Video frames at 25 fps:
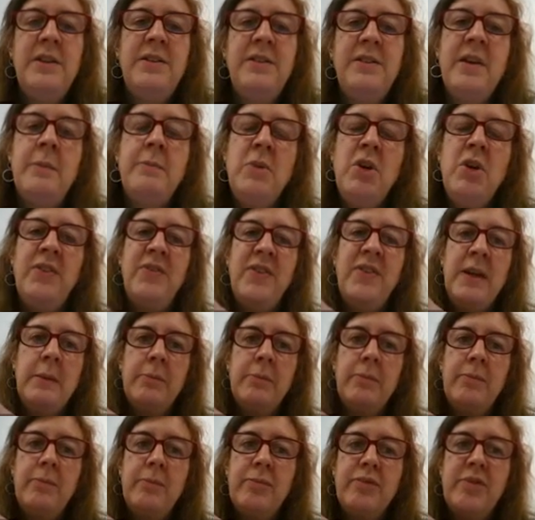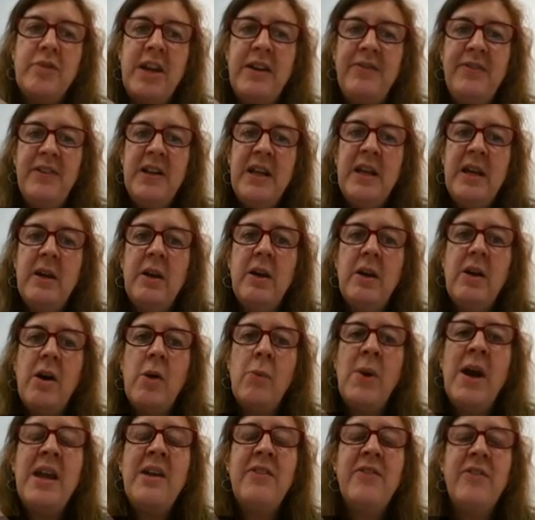So moving briefly
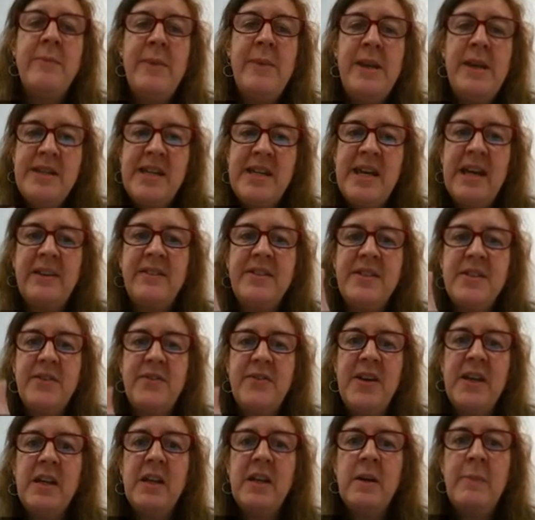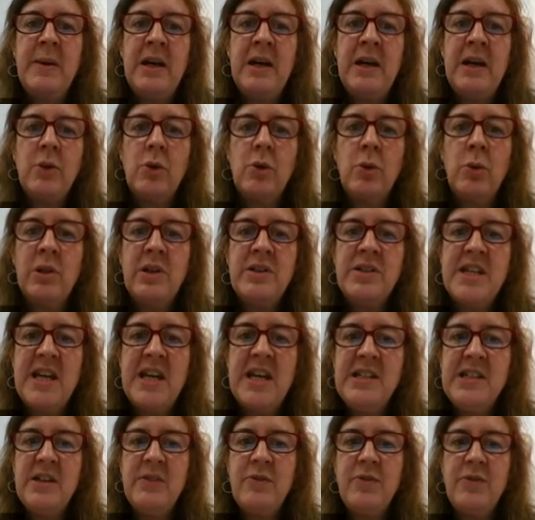away from index to think about
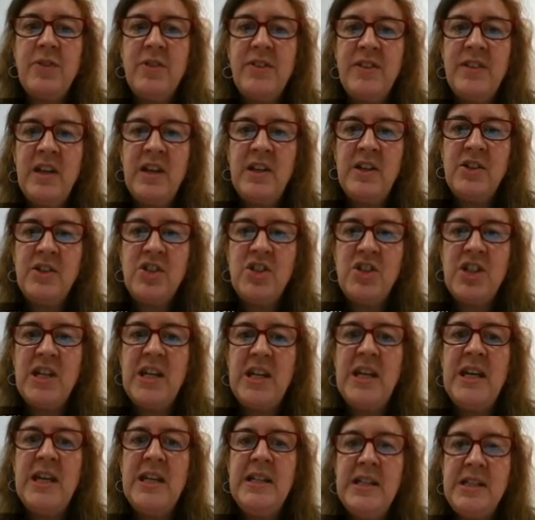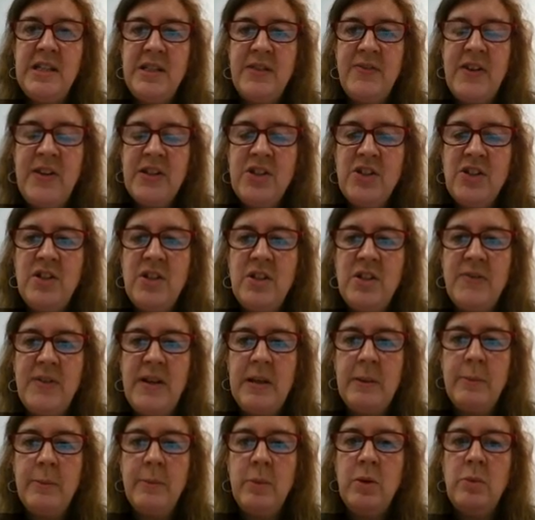qualitative research in intervention
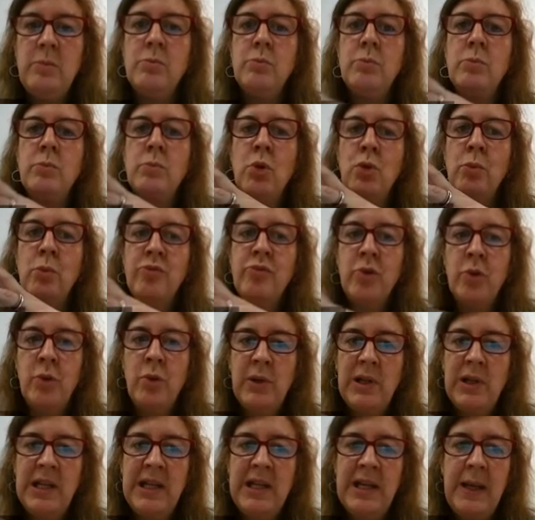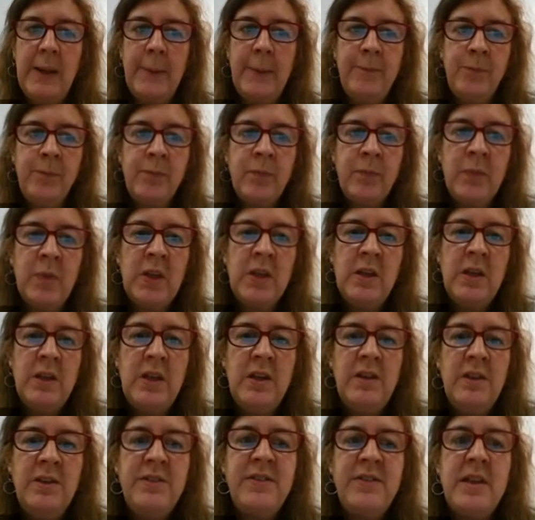development more broadly.
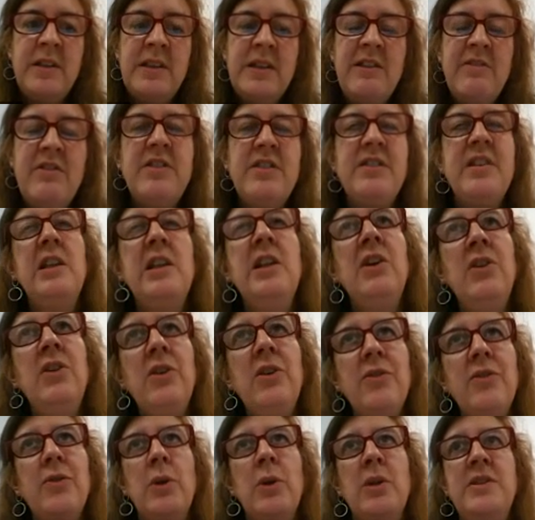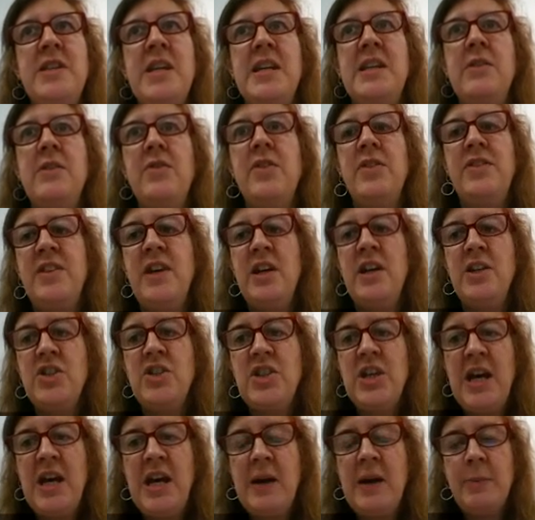So there is a lot of qualitative
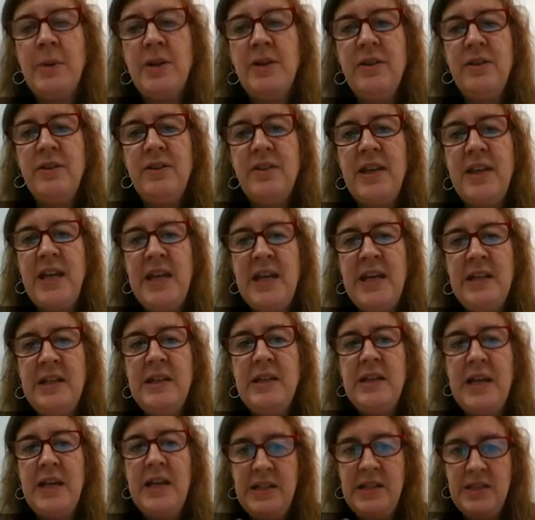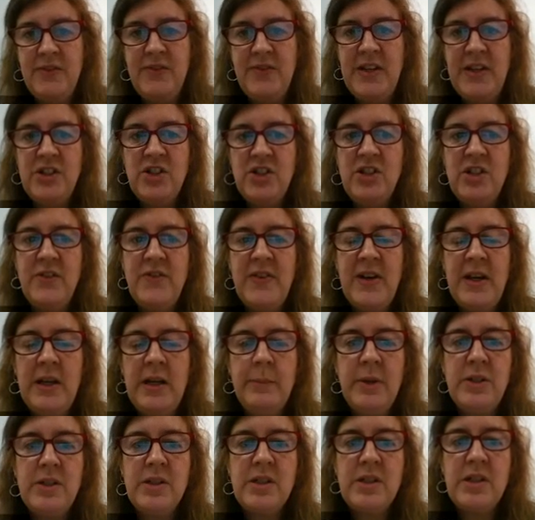research that happens in intervention
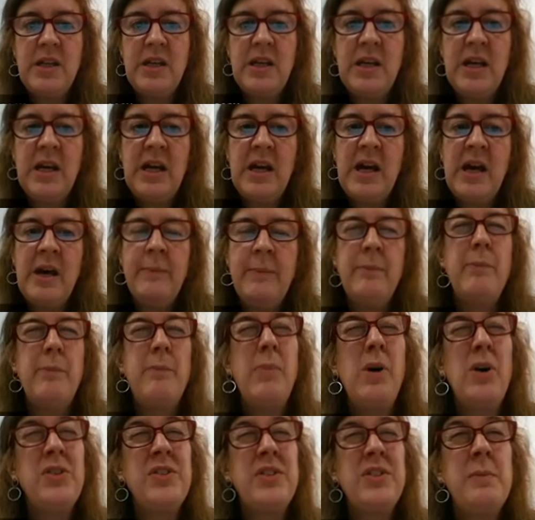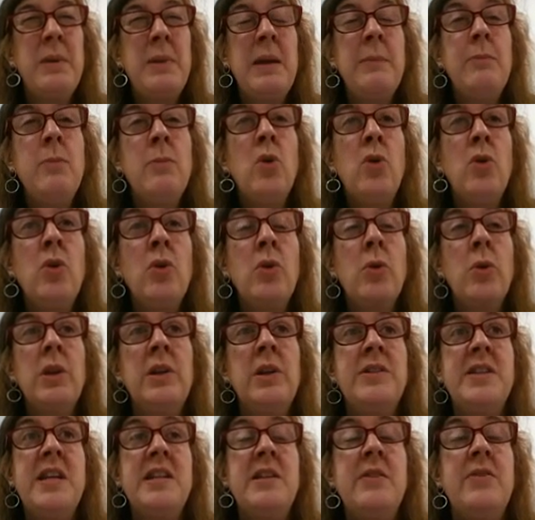development, possibly more
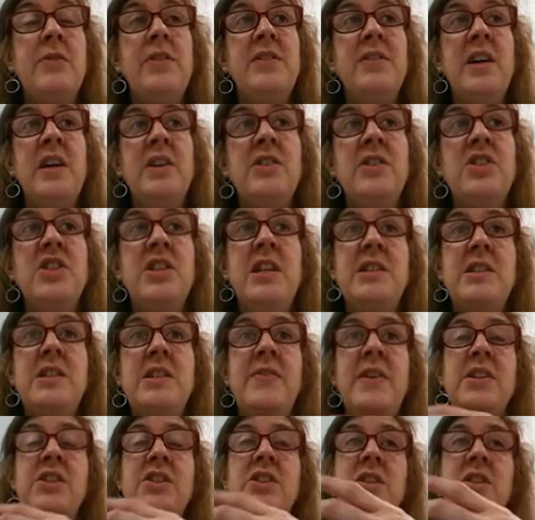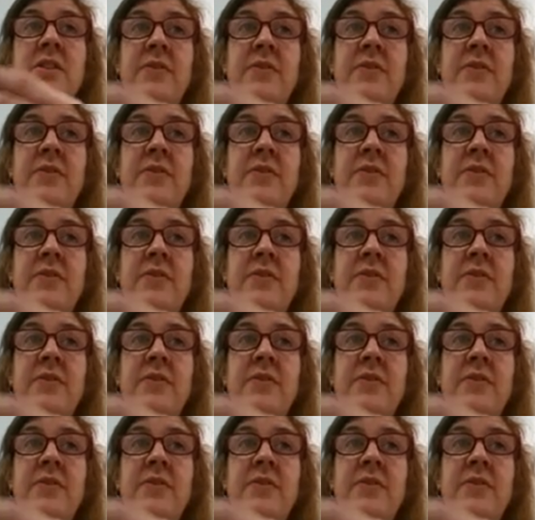qualitative research in intervention